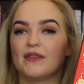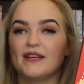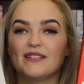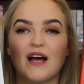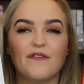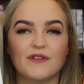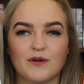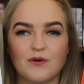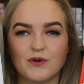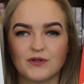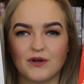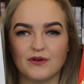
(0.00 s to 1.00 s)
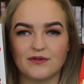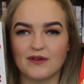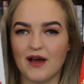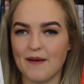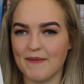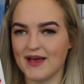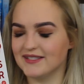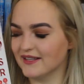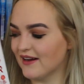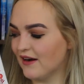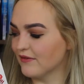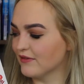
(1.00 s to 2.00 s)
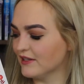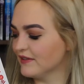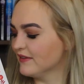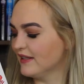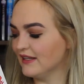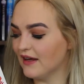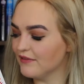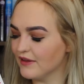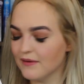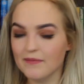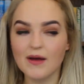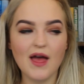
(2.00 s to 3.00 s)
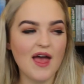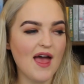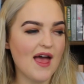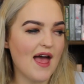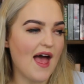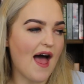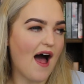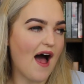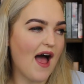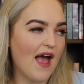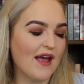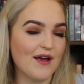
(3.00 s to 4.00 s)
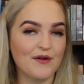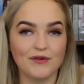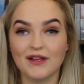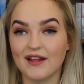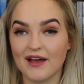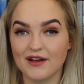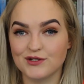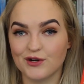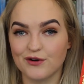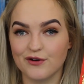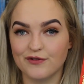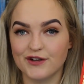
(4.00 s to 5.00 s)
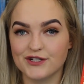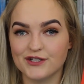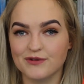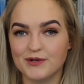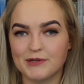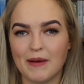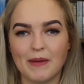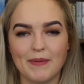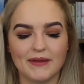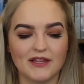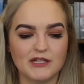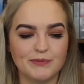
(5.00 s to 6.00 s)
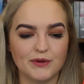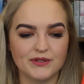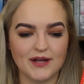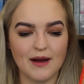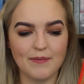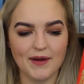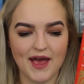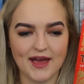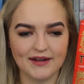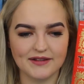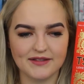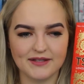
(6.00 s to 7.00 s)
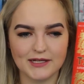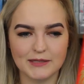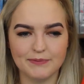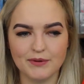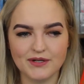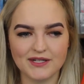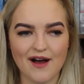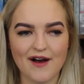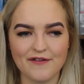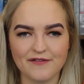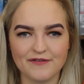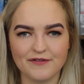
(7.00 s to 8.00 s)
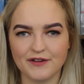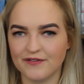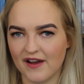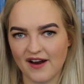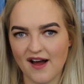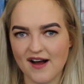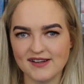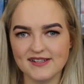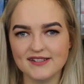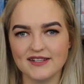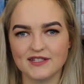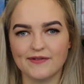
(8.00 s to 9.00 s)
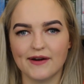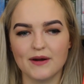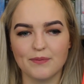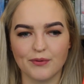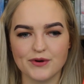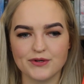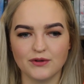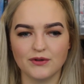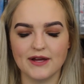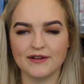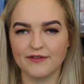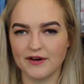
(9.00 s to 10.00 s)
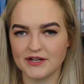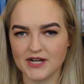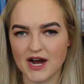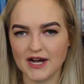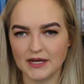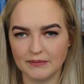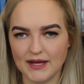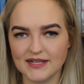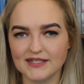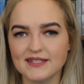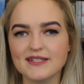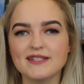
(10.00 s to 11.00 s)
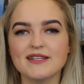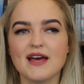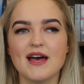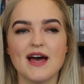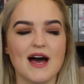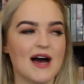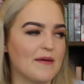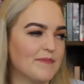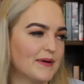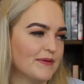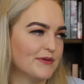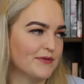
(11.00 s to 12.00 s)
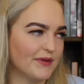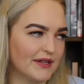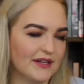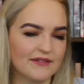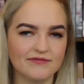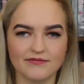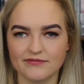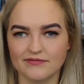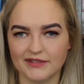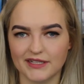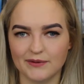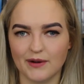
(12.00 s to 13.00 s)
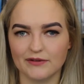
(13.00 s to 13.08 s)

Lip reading: These covers are also amazing. I really, really love them. I really like historical fiction, which made me pick these books up, and these books aren't for the faint-hearted. It's very brutal and very dark in places, but it was really, really